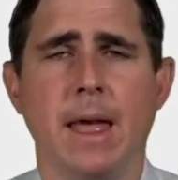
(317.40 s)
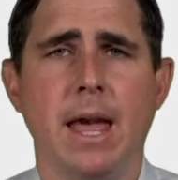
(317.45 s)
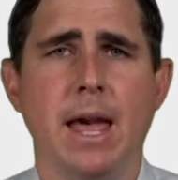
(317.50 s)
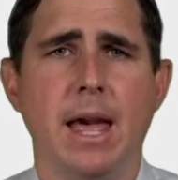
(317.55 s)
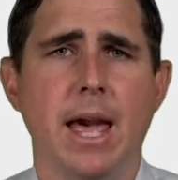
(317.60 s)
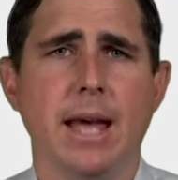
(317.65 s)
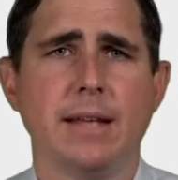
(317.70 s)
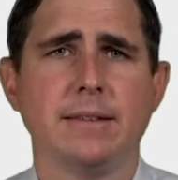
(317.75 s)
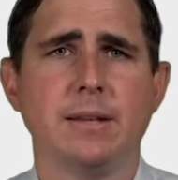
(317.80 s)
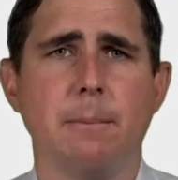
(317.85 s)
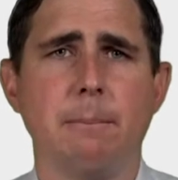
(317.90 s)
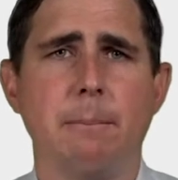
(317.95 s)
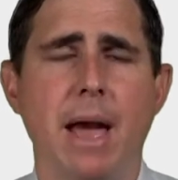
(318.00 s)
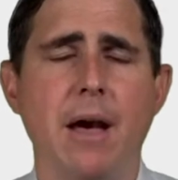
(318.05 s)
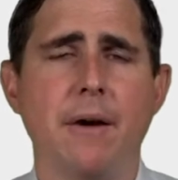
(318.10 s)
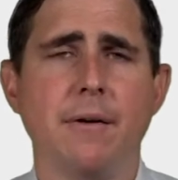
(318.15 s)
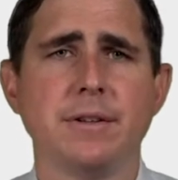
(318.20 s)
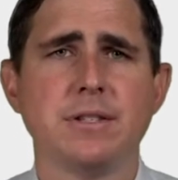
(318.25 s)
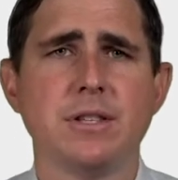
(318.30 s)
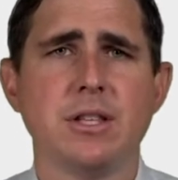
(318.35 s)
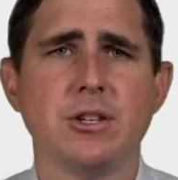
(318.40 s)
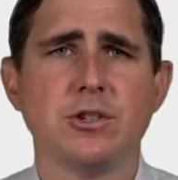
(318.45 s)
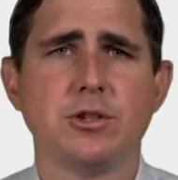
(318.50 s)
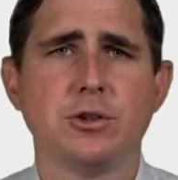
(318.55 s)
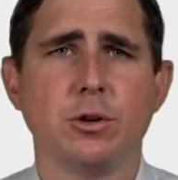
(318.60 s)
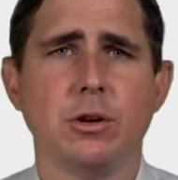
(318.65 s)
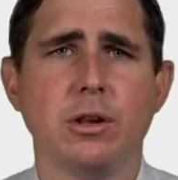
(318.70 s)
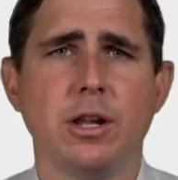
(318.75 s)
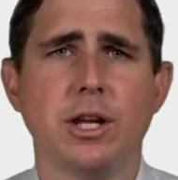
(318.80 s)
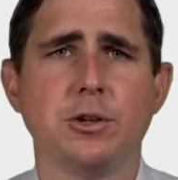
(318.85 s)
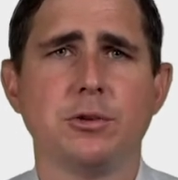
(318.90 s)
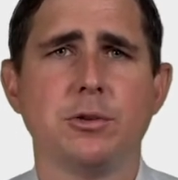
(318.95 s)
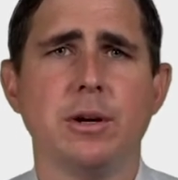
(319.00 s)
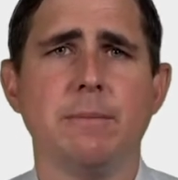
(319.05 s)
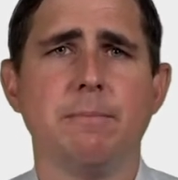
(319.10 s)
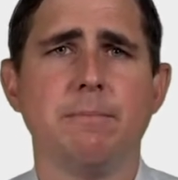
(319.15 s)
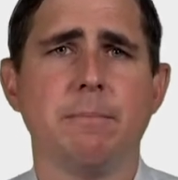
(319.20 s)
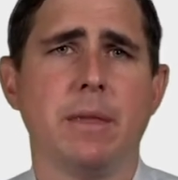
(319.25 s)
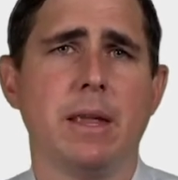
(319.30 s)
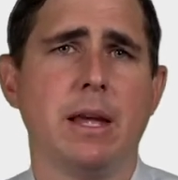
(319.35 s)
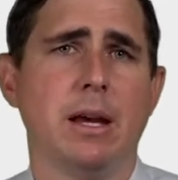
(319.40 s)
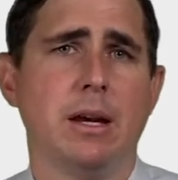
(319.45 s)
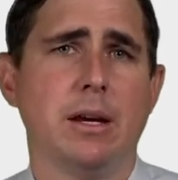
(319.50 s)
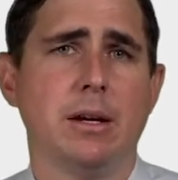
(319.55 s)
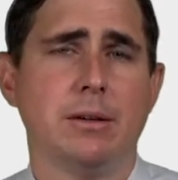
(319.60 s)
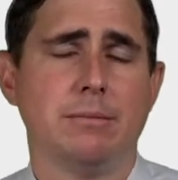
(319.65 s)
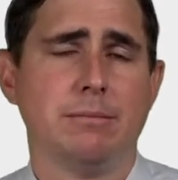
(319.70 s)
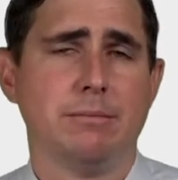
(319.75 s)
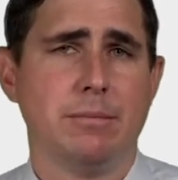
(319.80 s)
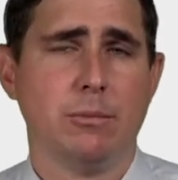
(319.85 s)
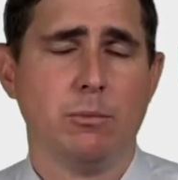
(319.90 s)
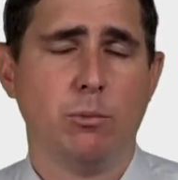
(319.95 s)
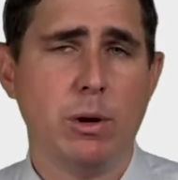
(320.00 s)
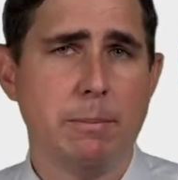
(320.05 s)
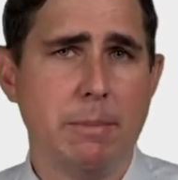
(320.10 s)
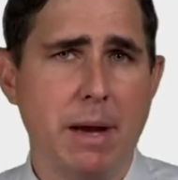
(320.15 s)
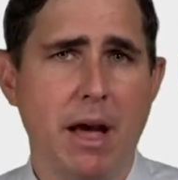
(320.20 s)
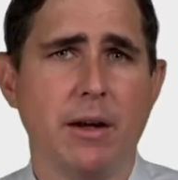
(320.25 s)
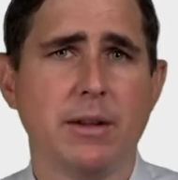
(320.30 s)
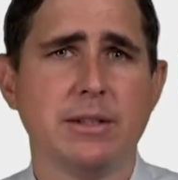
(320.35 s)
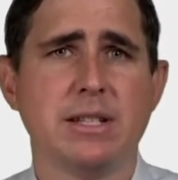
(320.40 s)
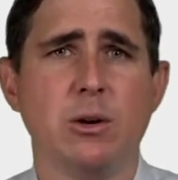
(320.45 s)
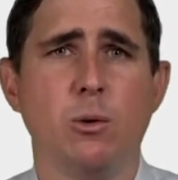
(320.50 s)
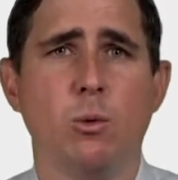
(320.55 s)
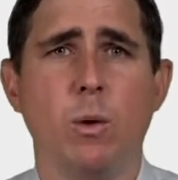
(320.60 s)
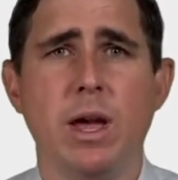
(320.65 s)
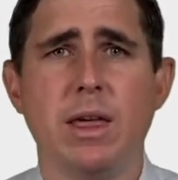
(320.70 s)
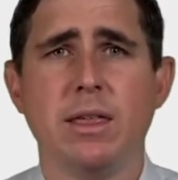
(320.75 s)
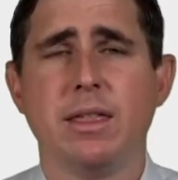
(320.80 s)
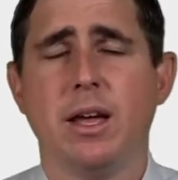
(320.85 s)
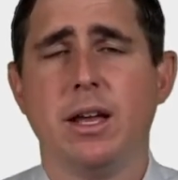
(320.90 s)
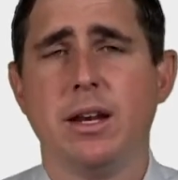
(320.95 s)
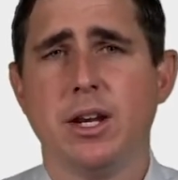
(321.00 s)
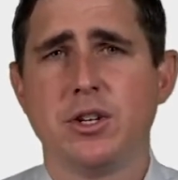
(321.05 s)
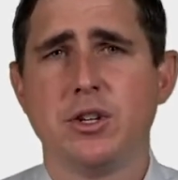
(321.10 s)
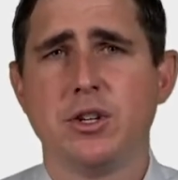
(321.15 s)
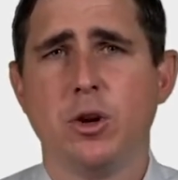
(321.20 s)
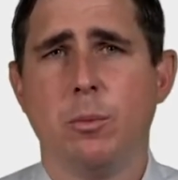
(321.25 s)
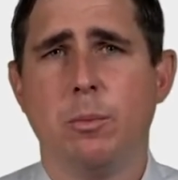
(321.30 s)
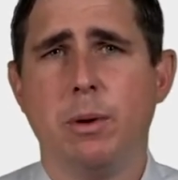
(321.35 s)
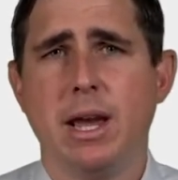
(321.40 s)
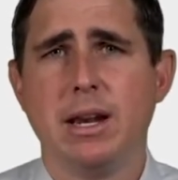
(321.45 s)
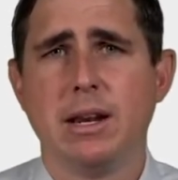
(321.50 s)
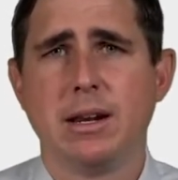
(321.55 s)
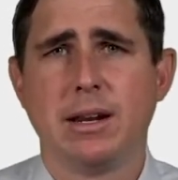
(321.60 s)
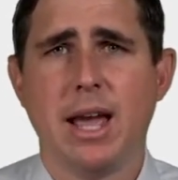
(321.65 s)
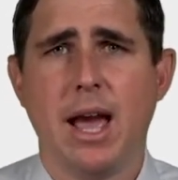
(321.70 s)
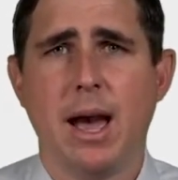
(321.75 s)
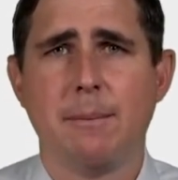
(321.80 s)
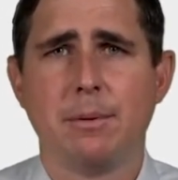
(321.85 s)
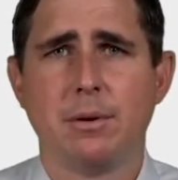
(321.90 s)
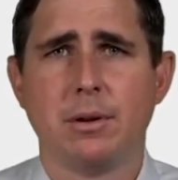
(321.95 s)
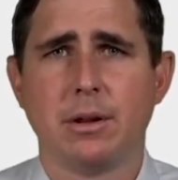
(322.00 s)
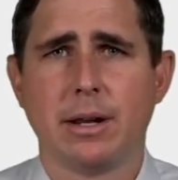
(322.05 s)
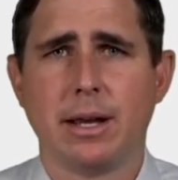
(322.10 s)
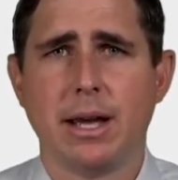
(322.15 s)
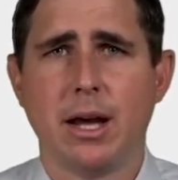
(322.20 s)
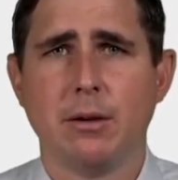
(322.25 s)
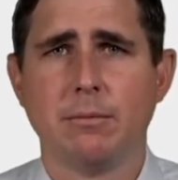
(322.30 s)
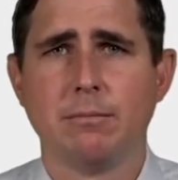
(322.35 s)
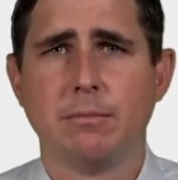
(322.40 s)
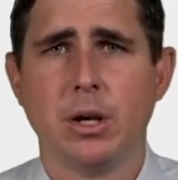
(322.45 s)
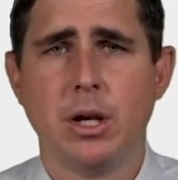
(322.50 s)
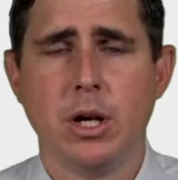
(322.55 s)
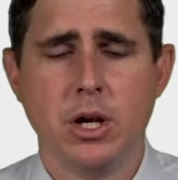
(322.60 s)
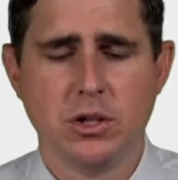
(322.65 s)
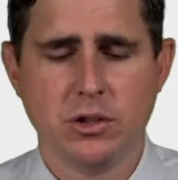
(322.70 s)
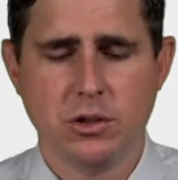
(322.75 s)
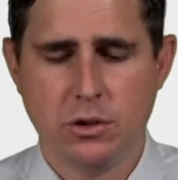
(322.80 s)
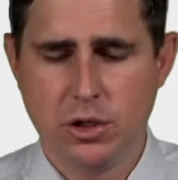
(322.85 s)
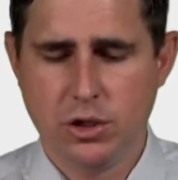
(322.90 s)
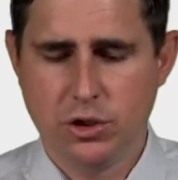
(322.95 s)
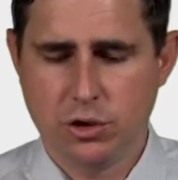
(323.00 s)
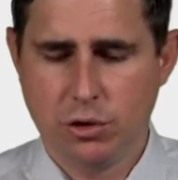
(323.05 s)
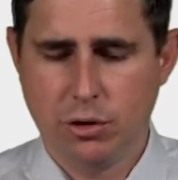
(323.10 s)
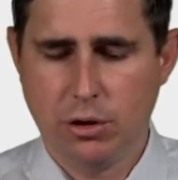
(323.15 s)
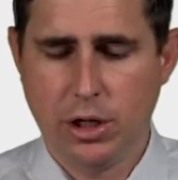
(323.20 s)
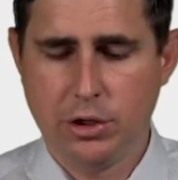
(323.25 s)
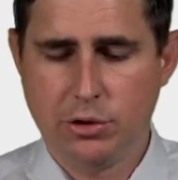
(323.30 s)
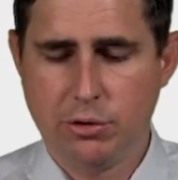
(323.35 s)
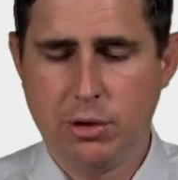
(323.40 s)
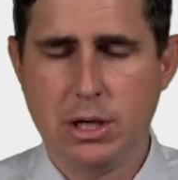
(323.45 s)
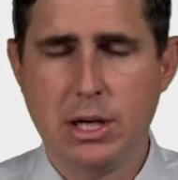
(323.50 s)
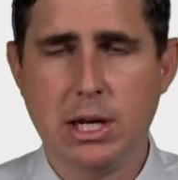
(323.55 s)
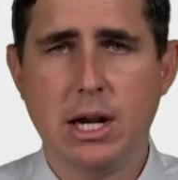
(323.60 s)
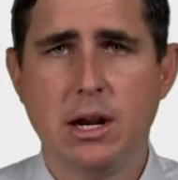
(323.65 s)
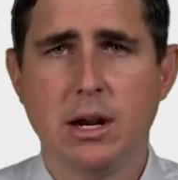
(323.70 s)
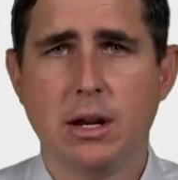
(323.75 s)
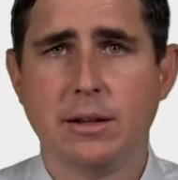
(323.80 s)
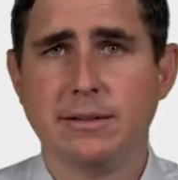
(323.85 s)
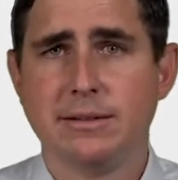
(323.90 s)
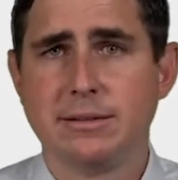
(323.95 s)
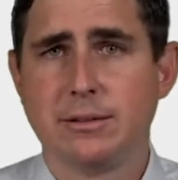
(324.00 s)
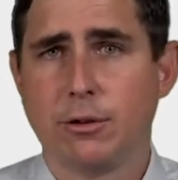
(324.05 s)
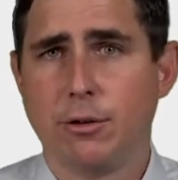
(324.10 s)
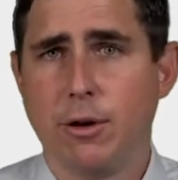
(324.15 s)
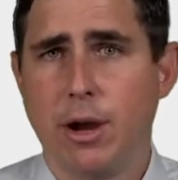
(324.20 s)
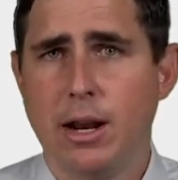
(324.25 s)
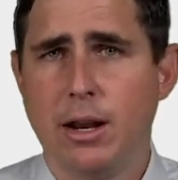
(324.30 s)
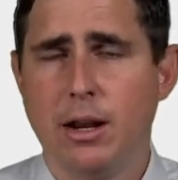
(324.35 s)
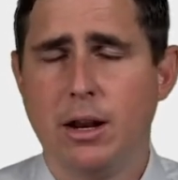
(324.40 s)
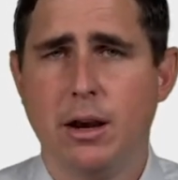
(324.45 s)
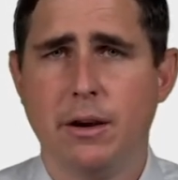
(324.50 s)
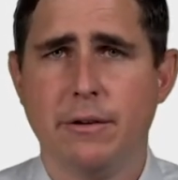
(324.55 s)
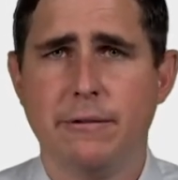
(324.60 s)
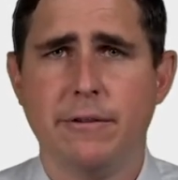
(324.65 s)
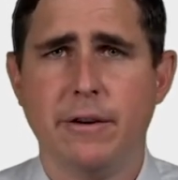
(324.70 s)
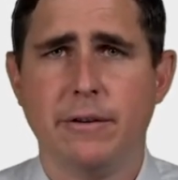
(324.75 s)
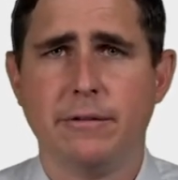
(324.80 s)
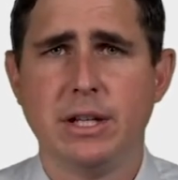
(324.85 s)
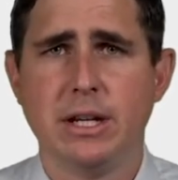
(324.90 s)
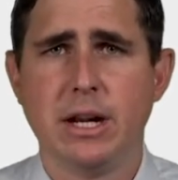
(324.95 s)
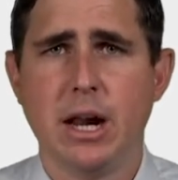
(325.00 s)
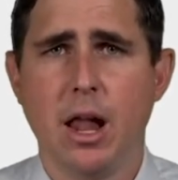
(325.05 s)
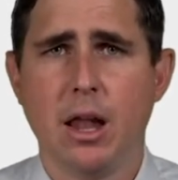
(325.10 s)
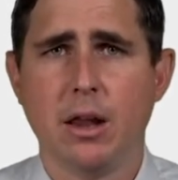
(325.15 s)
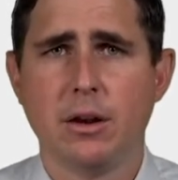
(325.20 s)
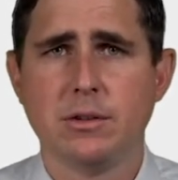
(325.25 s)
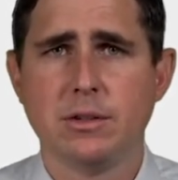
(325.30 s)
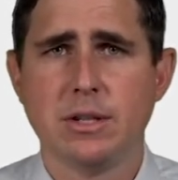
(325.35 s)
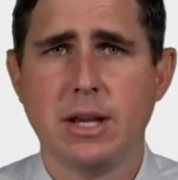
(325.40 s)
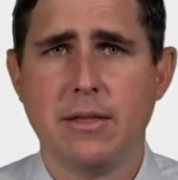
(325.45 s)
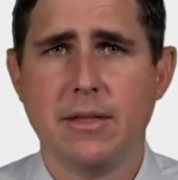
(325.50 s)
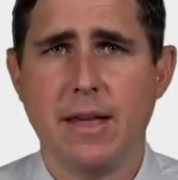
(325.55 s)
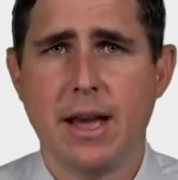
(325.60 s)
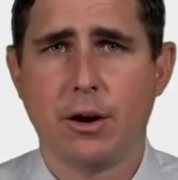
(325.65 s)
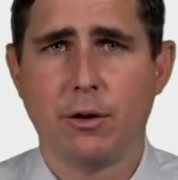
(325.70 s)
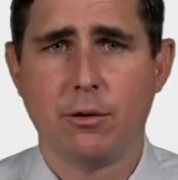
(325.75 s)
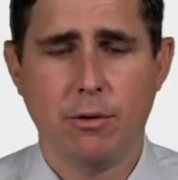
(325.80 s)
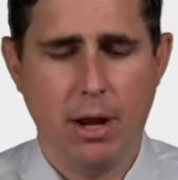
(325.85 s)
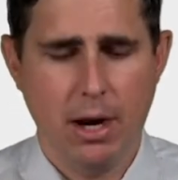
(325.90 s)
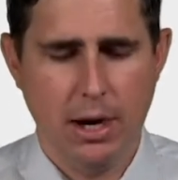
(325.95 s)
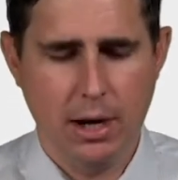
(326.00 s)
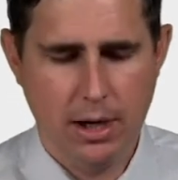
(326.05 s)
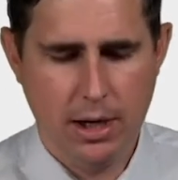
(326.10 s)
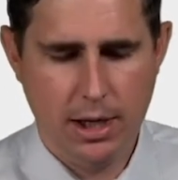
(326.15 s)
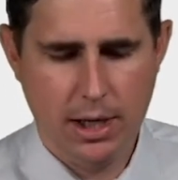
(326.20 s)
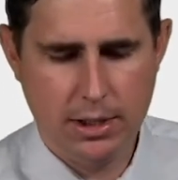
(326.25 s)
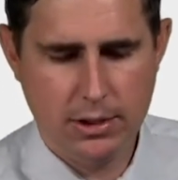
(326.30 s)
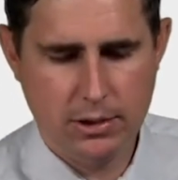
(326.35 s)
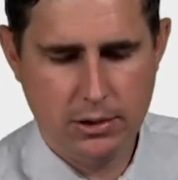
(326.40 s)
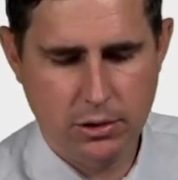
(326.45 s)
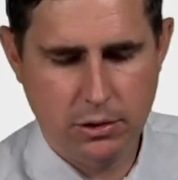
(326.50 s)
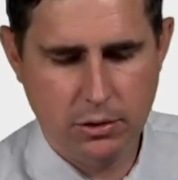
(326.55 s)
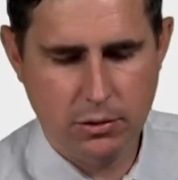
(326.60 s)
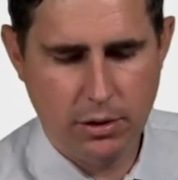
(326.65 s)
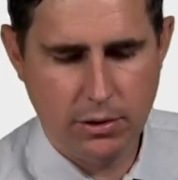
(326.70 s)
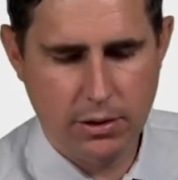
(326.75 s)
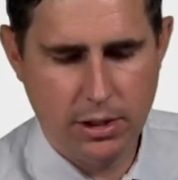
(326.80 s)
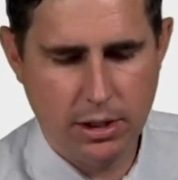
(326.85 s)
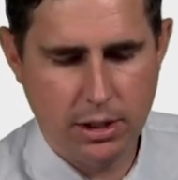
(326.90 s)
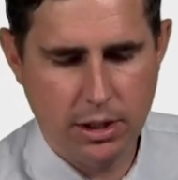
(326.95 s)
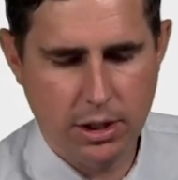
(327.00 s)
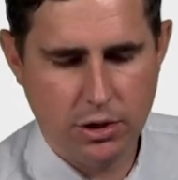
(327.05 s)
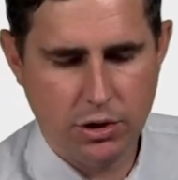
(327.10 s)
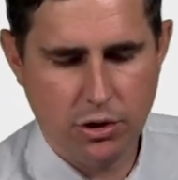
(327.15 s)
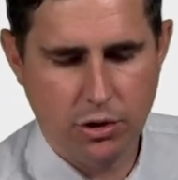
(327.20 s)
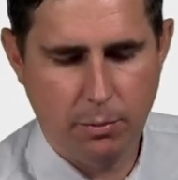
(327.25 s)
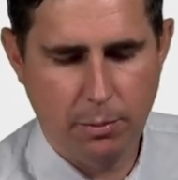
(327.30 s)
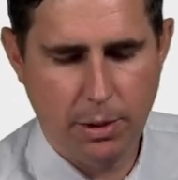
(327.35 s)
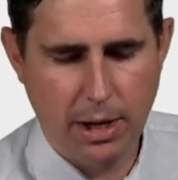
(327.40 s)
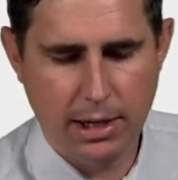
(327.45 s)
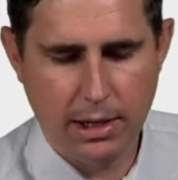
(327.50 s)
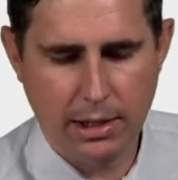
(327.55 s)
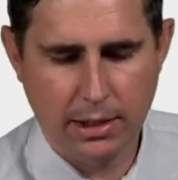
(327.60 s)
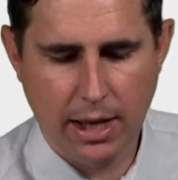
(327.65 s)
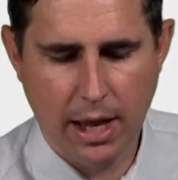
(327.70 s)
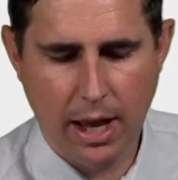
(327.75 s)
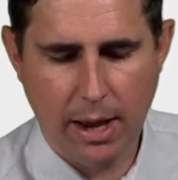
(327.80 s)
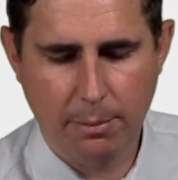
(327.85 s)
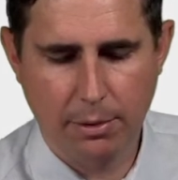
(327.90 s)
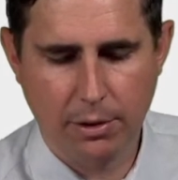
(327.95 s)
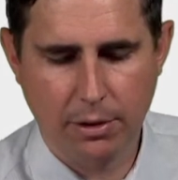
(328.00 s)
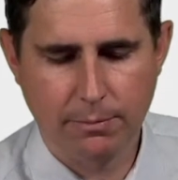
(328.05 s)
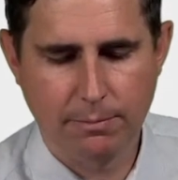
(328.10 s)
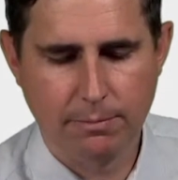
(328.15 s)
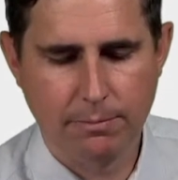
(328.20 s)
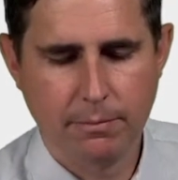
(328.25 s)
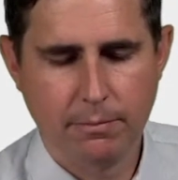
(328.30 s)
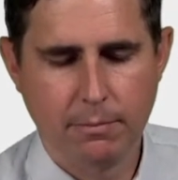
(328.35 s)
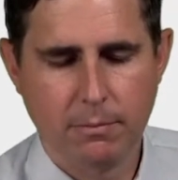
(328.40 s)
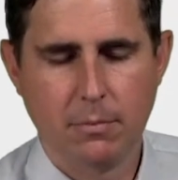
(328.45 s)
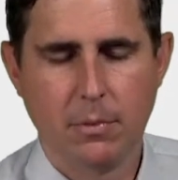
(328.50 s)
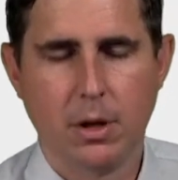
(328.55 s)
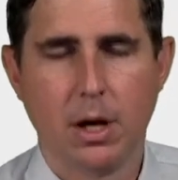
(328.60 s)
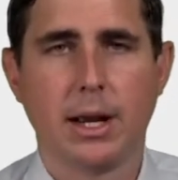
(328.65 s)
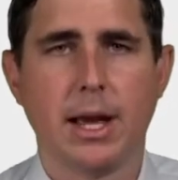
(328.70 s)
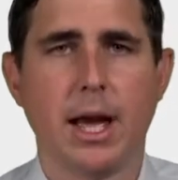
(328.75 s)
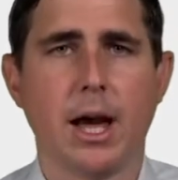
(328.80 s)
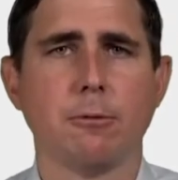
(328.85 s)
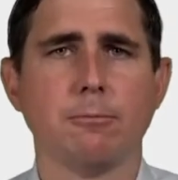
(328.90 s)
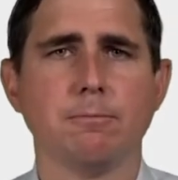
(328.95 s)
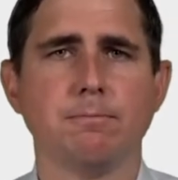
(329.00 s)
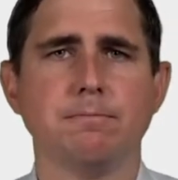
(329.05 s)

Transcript: And to balance this journal entry, we balance it with additional paid in capital account. So this journal entry needed a credit of $50, and that credit is to the additional paid in capital account.